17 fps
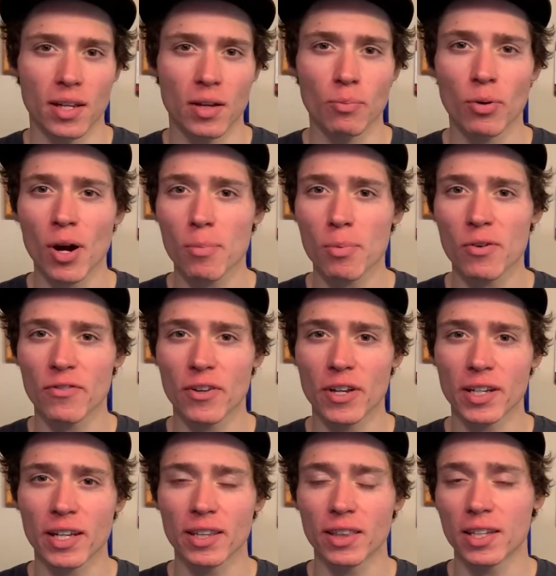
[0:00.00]
Improper
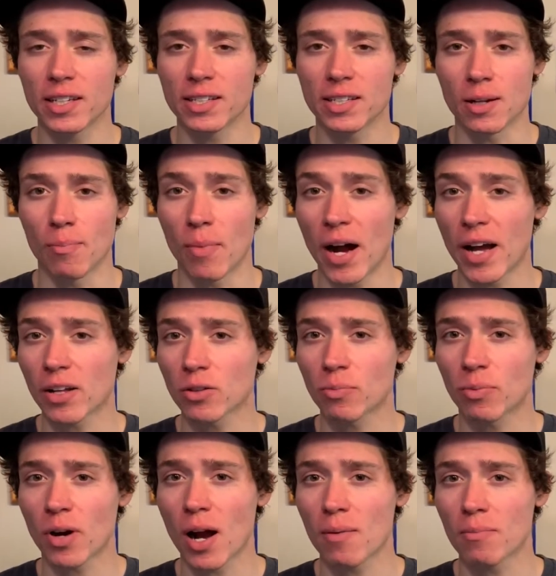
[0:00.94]
fit can lead to mild
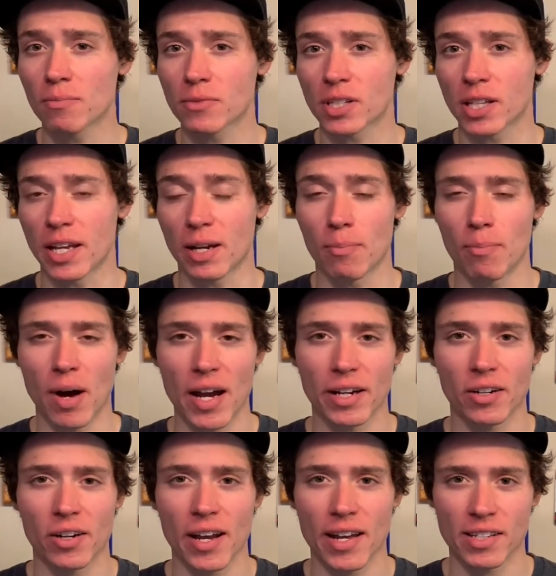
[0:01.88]
problems like
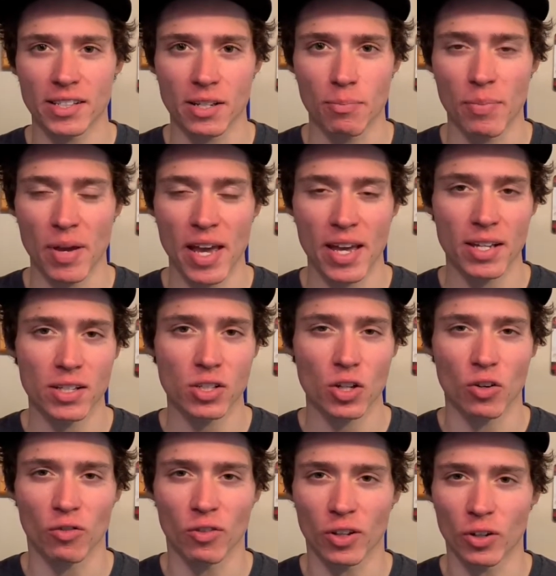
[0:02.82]
minor aches and pains
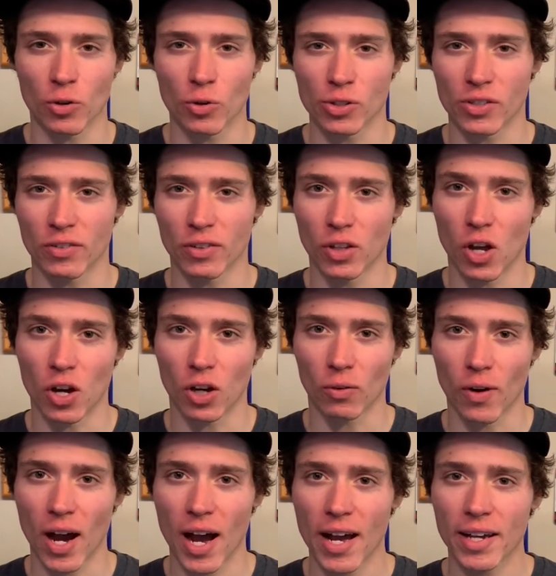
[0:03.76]
over the course of a long
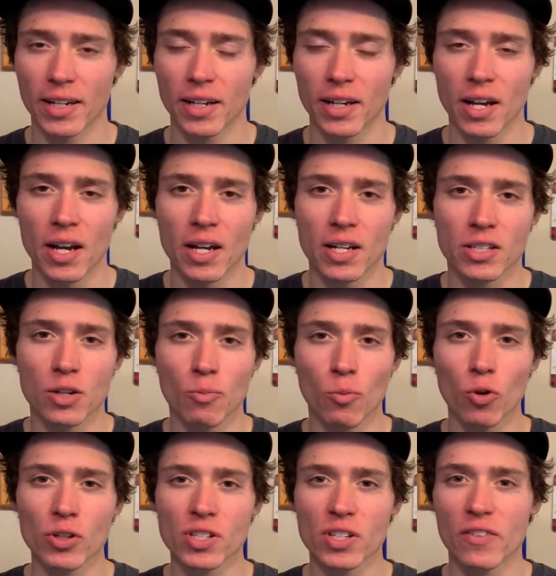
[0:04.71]
ride, to
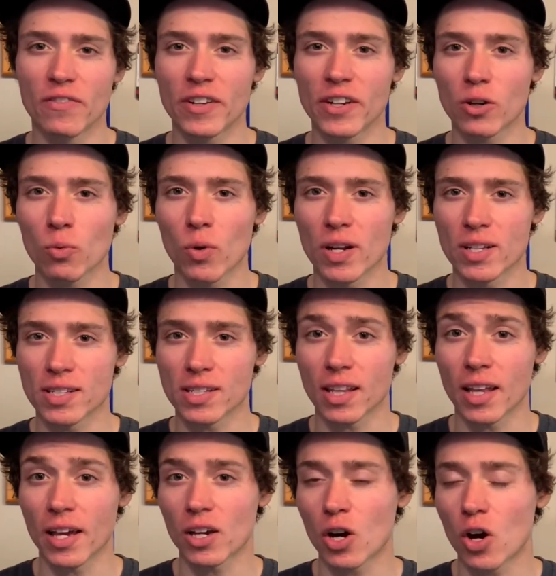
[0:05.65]
more severe ones
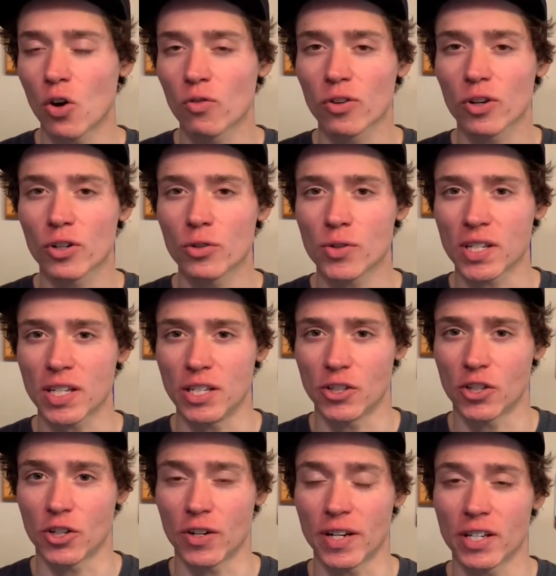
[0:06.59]
like overuse
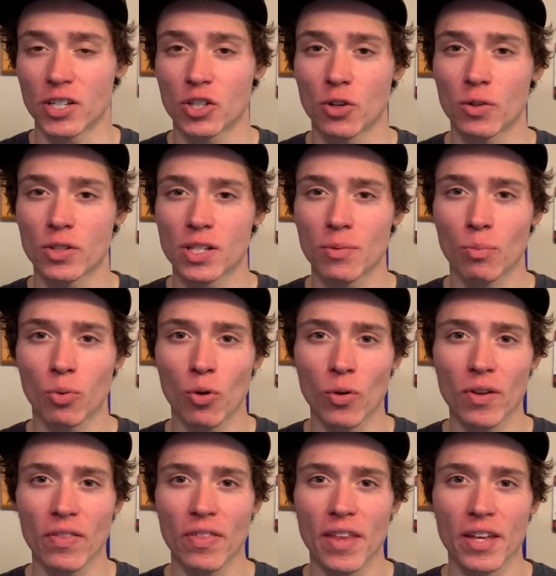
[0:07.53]
injuries. So it's
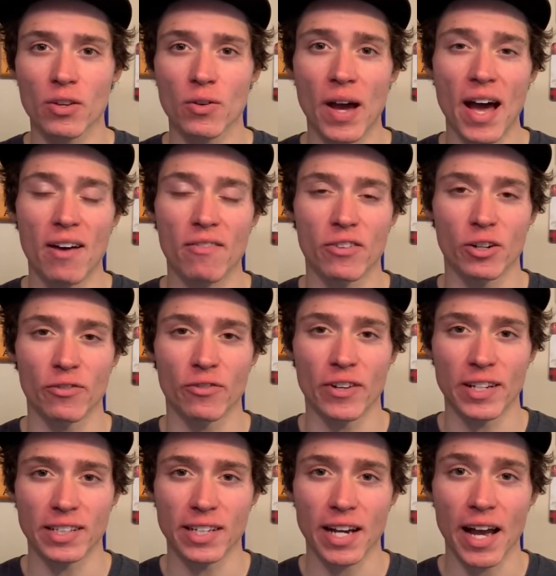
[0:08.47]
important that you have your
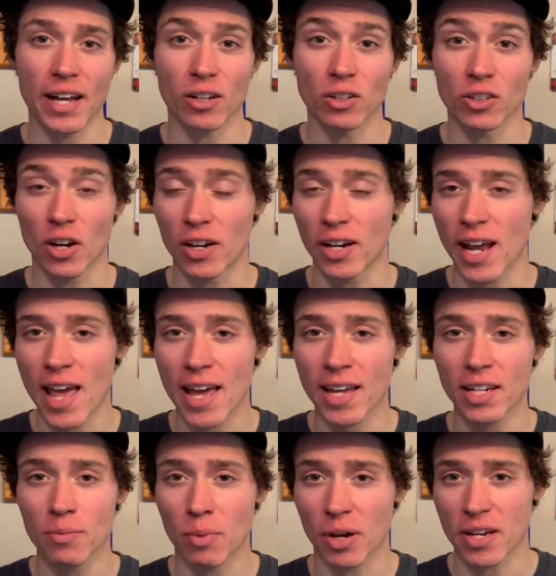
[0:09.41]
fit dialed on
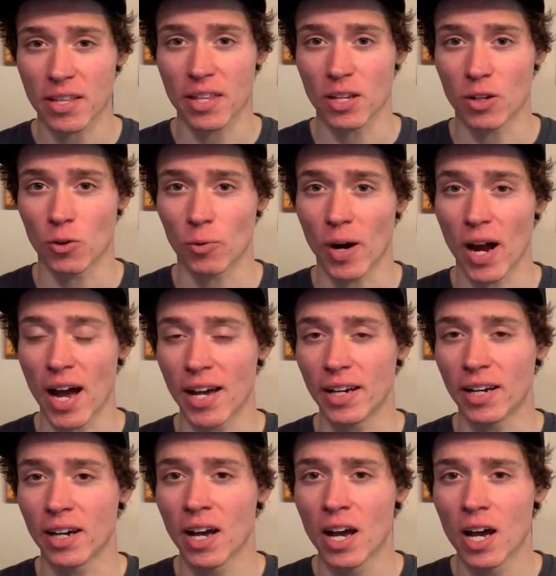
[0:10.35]
any bike that you
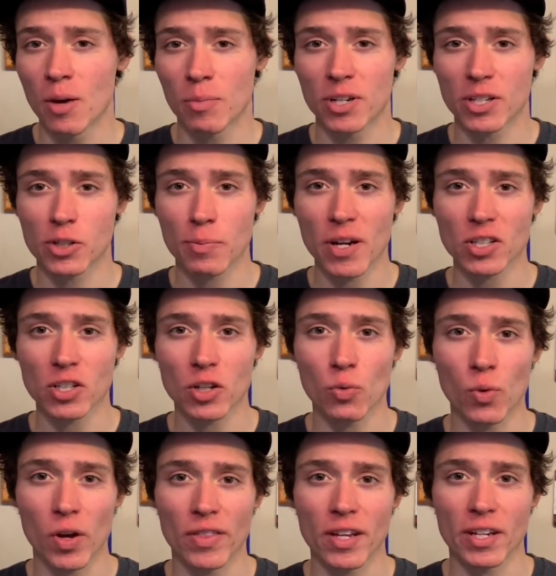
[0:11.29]
ride, but especially
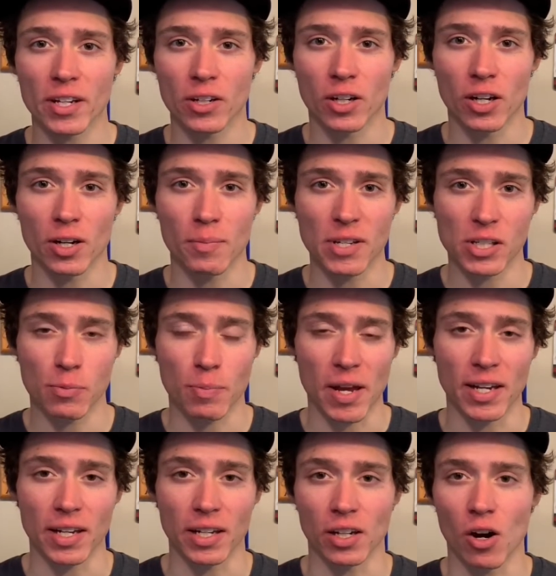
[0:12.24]
one that you're going to be
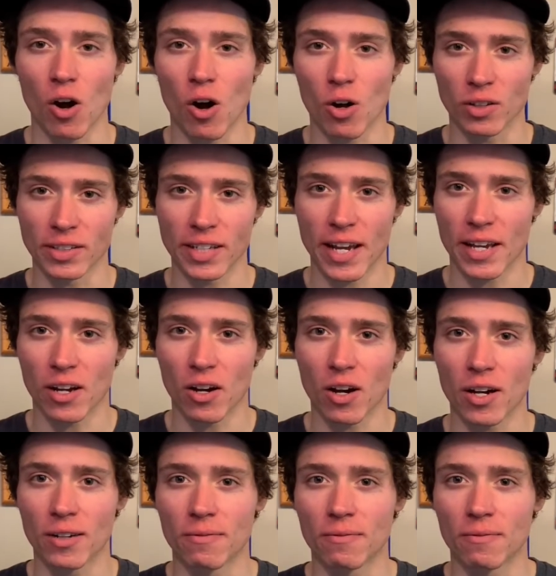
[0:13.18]
spending all day on.